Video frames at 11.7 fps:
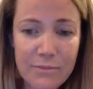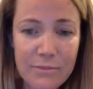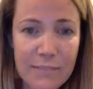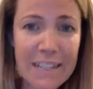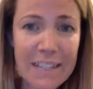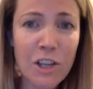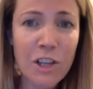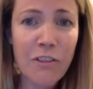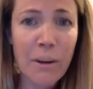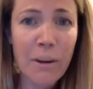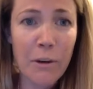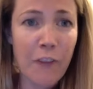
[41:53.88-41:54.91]
It's
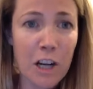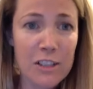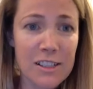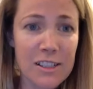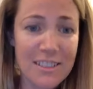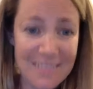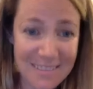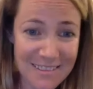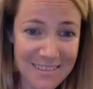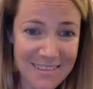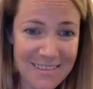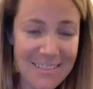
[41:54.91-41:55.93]
November 1st.
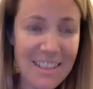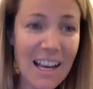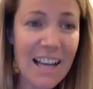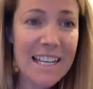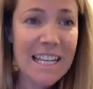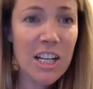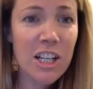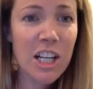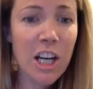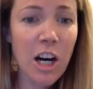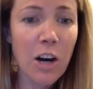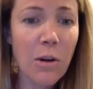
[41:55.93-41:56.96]
A year
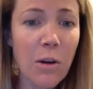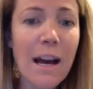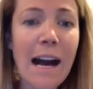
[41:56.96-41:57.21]
ago,